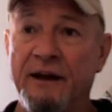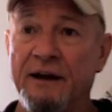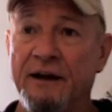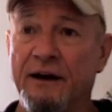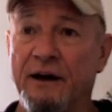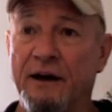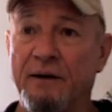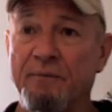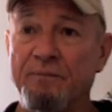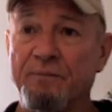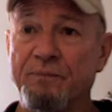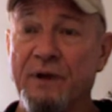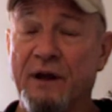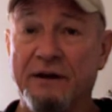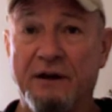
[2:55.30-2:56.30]
Um,
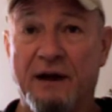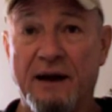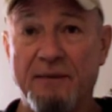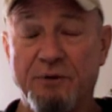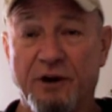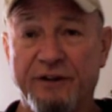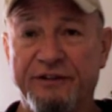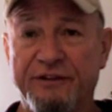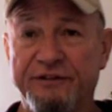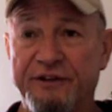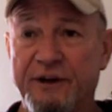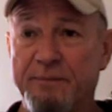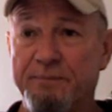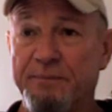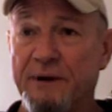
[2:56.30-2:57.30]
and I brought
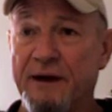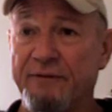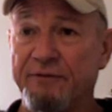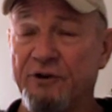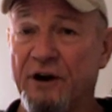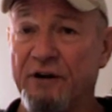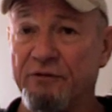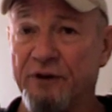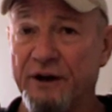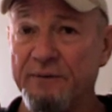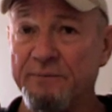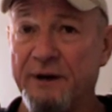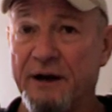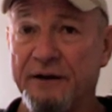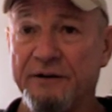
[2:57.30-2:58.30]
this up after I read
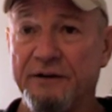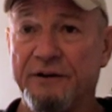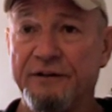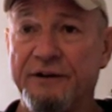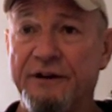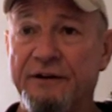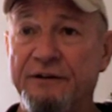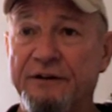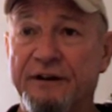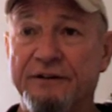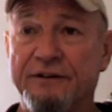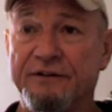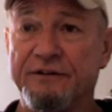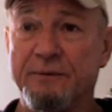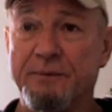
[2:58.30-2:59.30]
about it on the
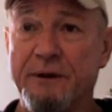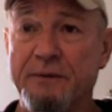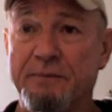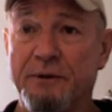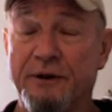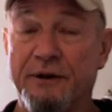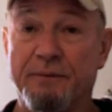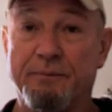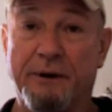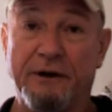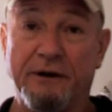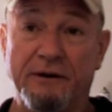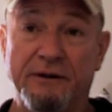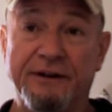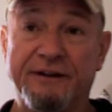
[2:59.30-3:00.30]
internet to some people, and
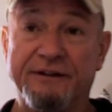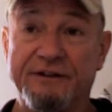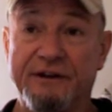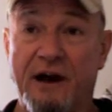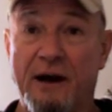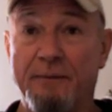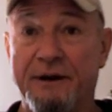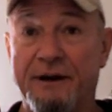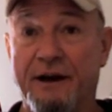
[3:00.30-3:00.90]
apparently it's common